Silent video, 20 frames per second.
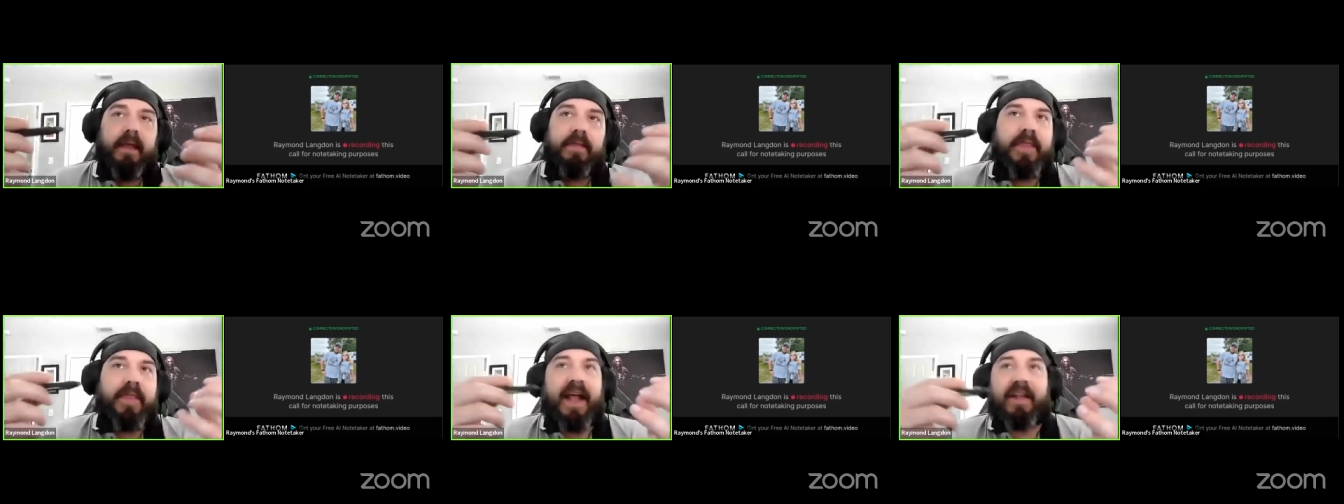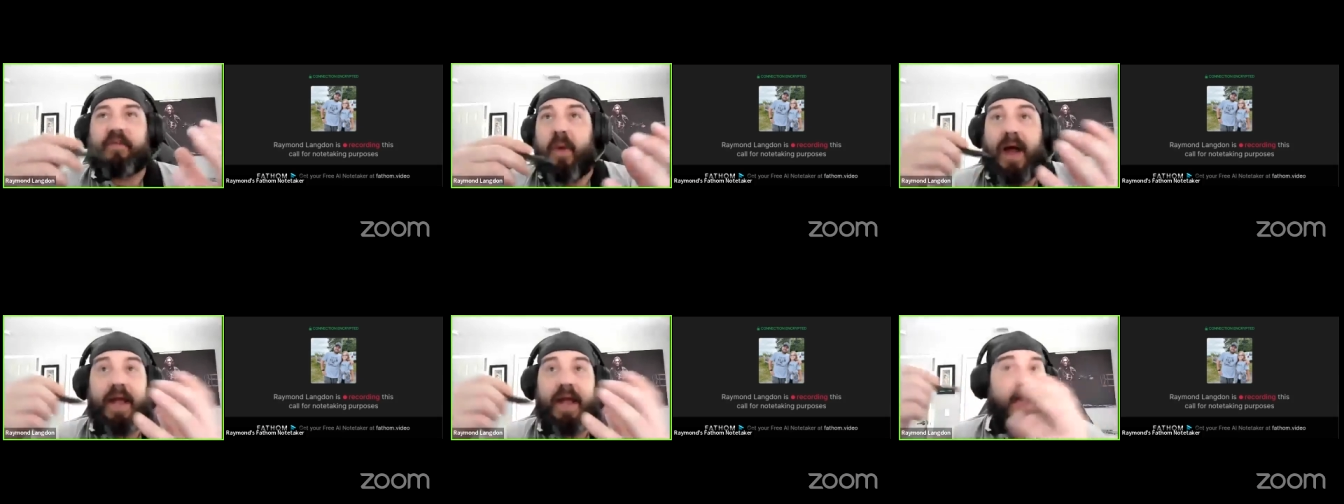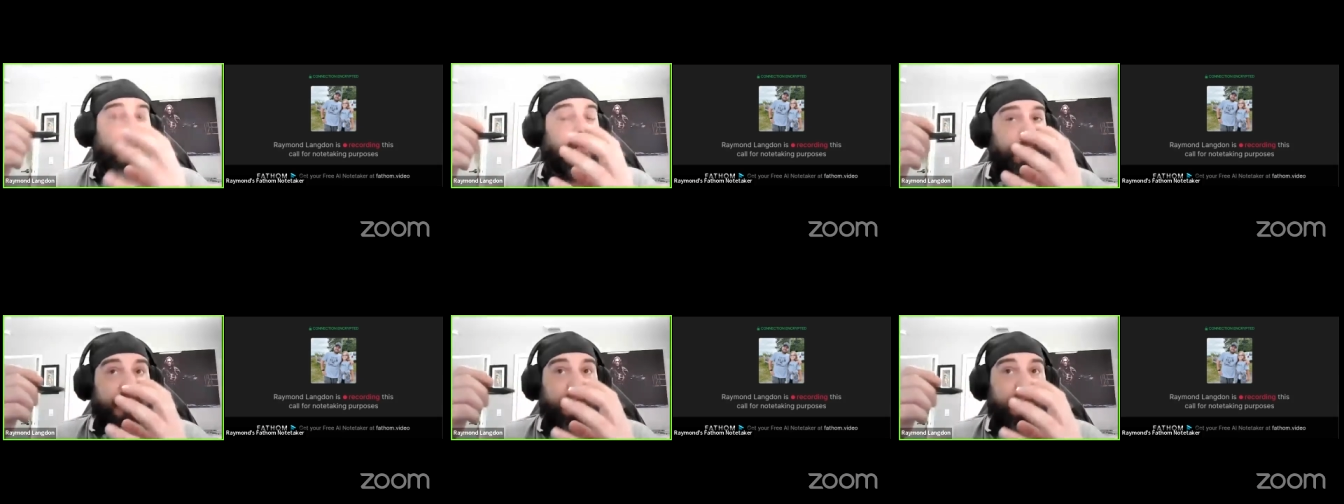that's why
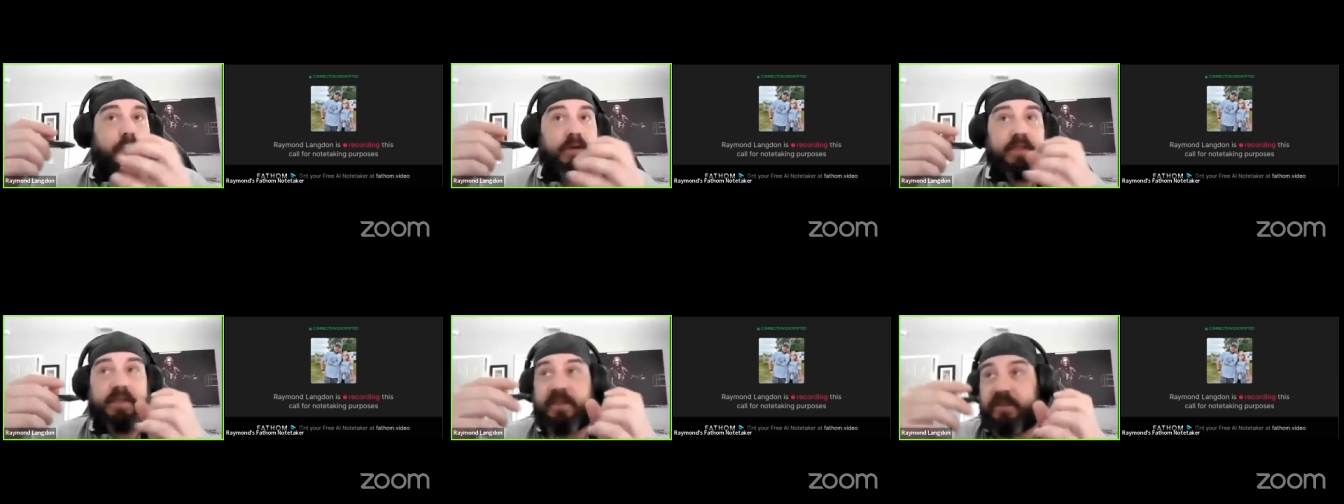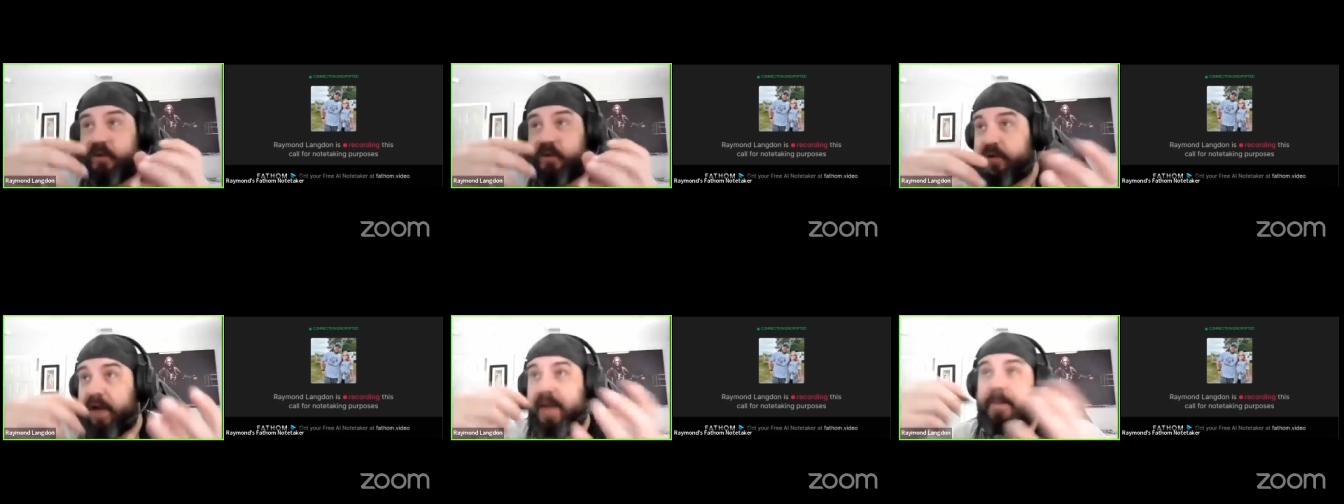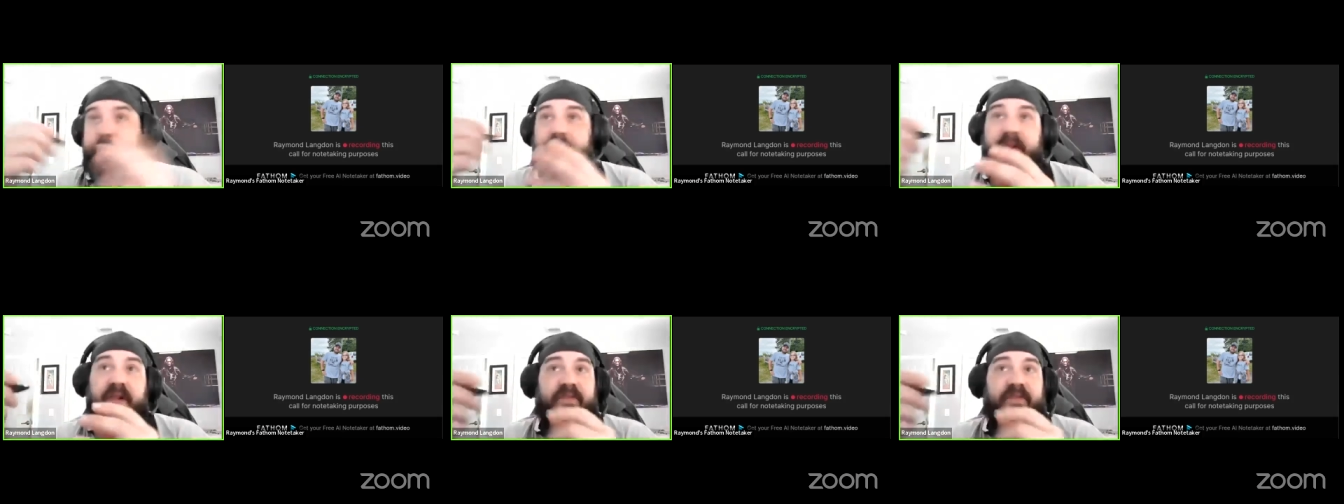a resource is
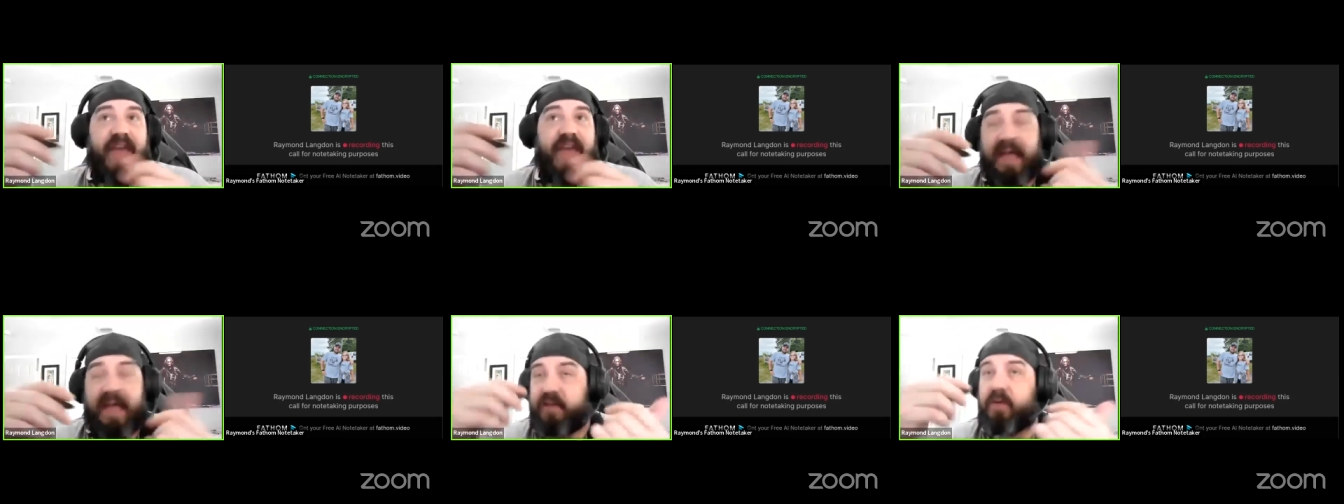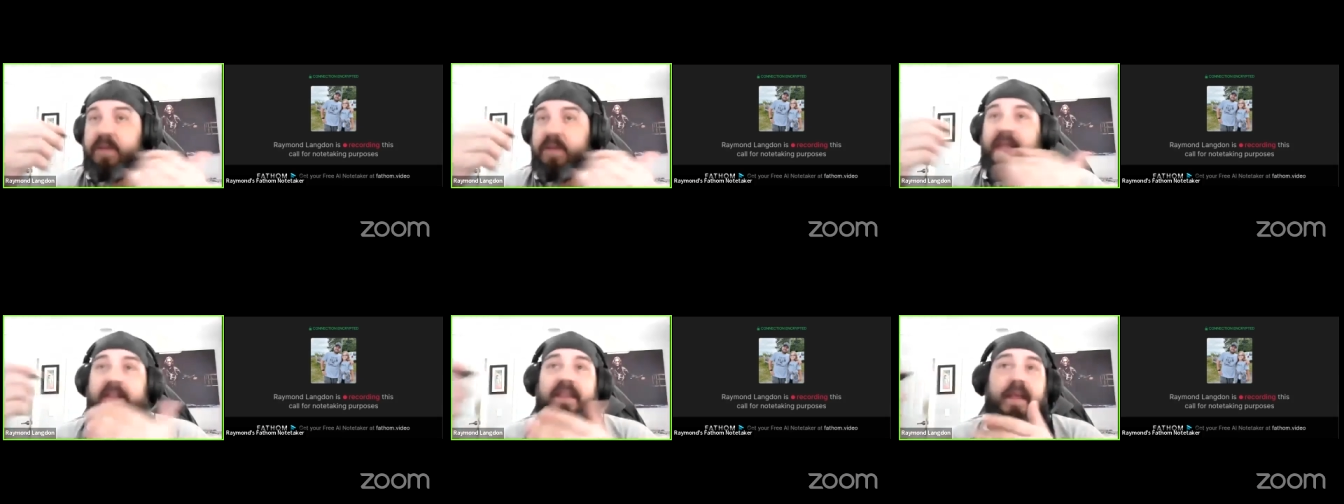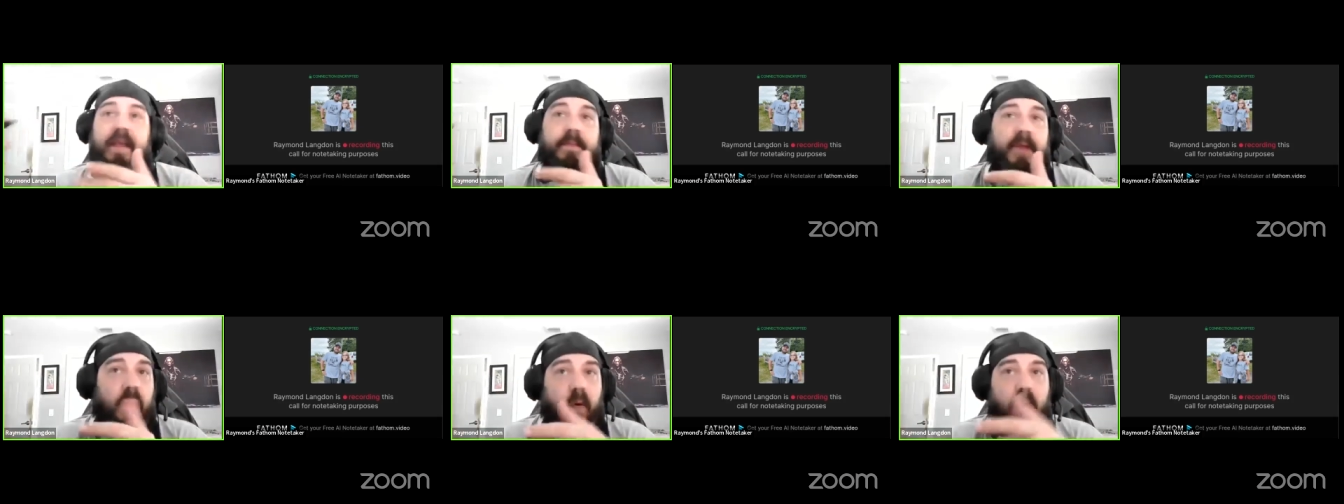great. Build value, let
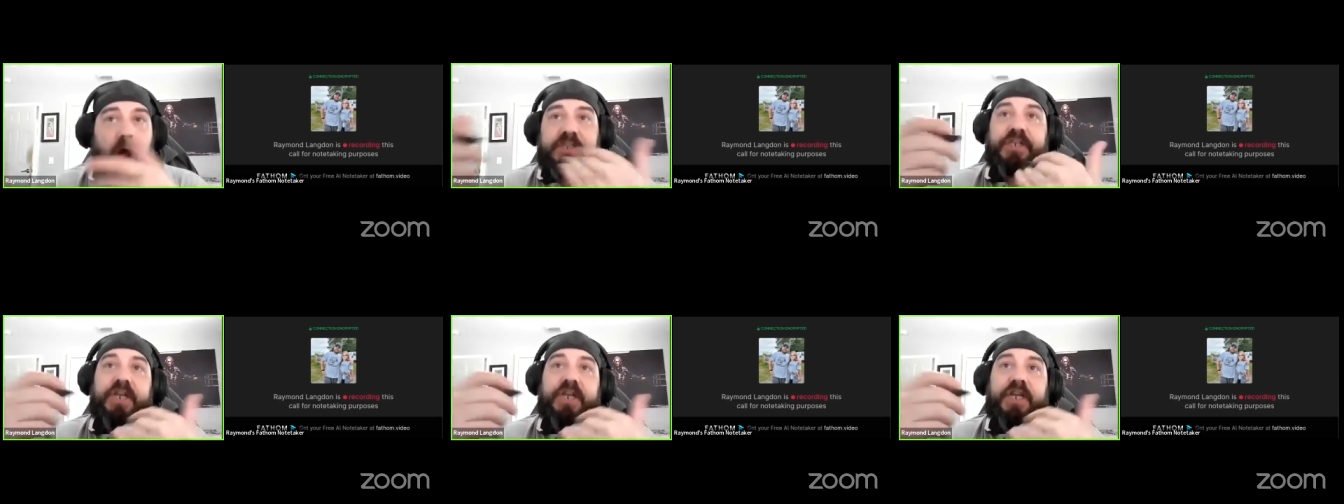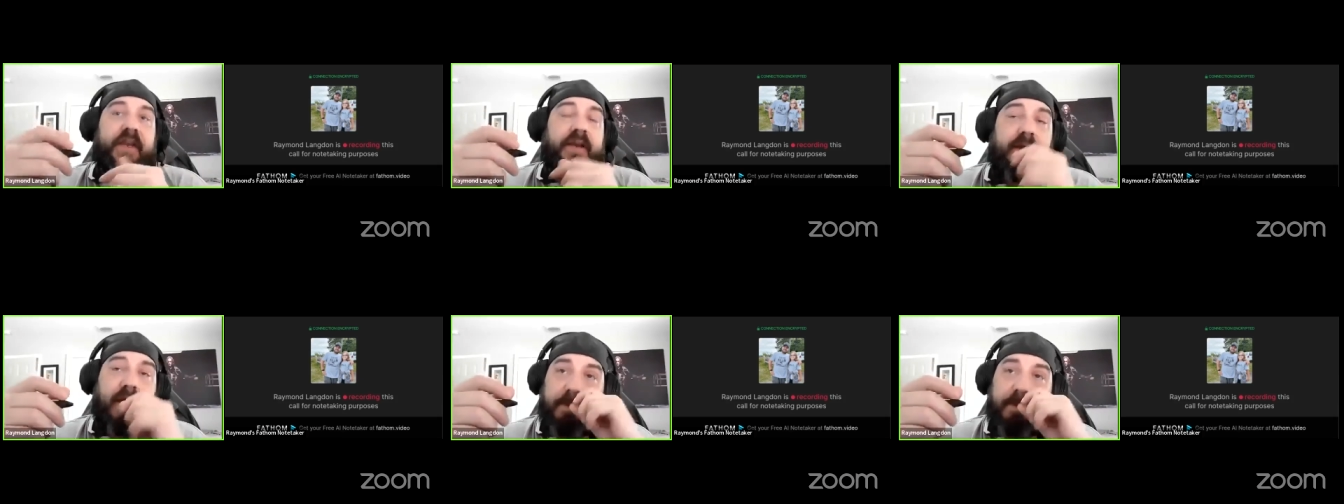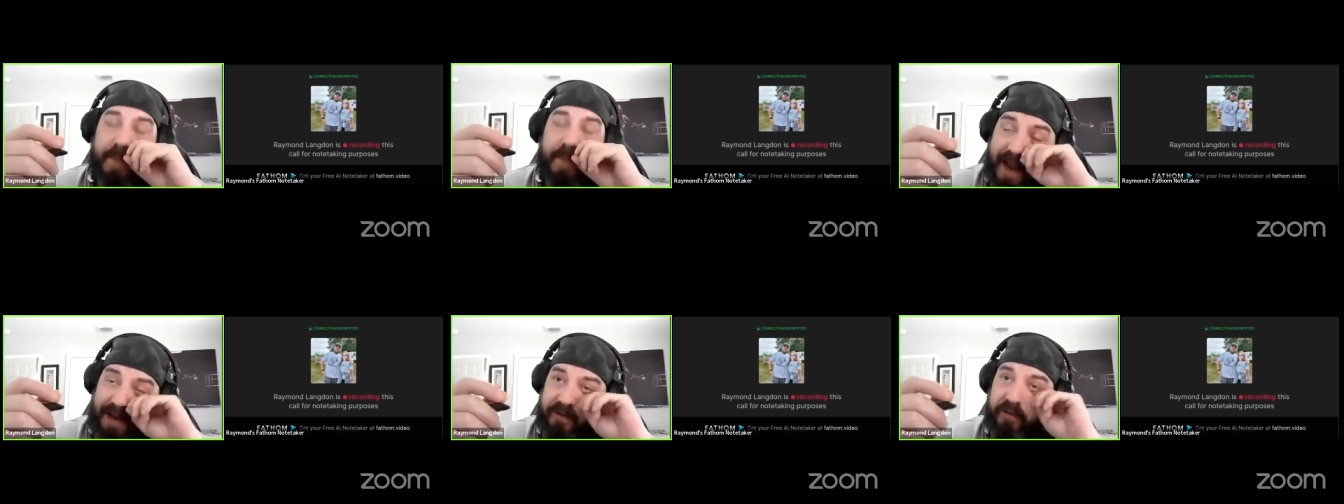them go watch it and then come
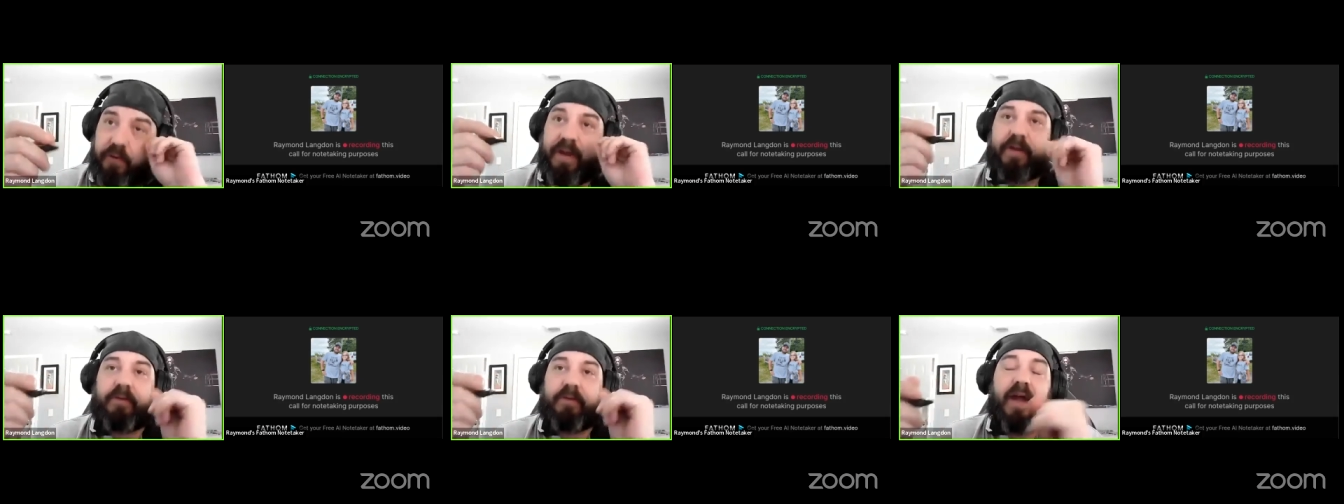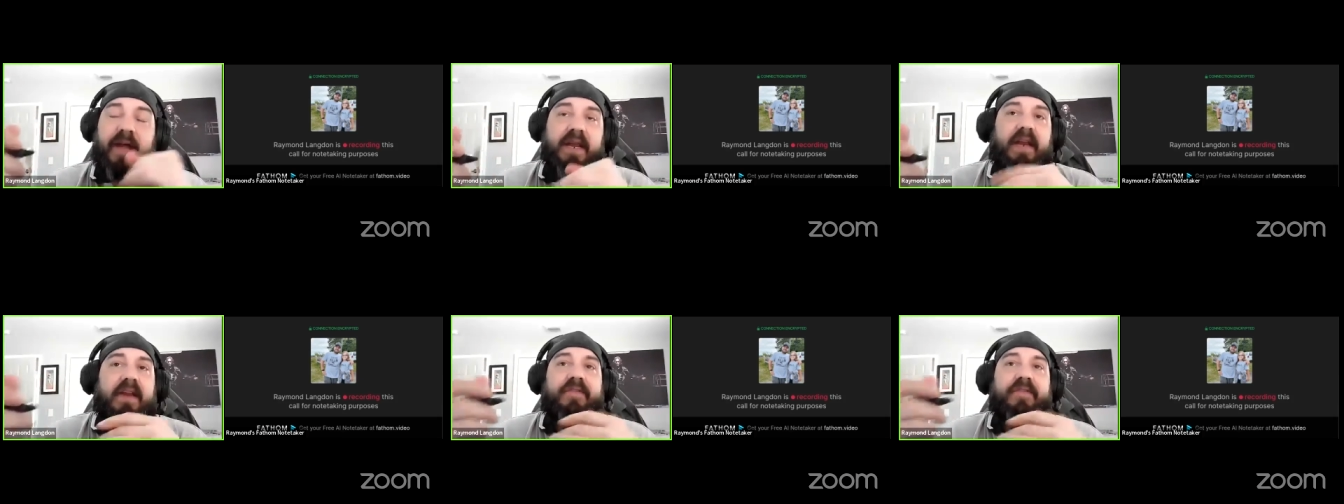back to it, right?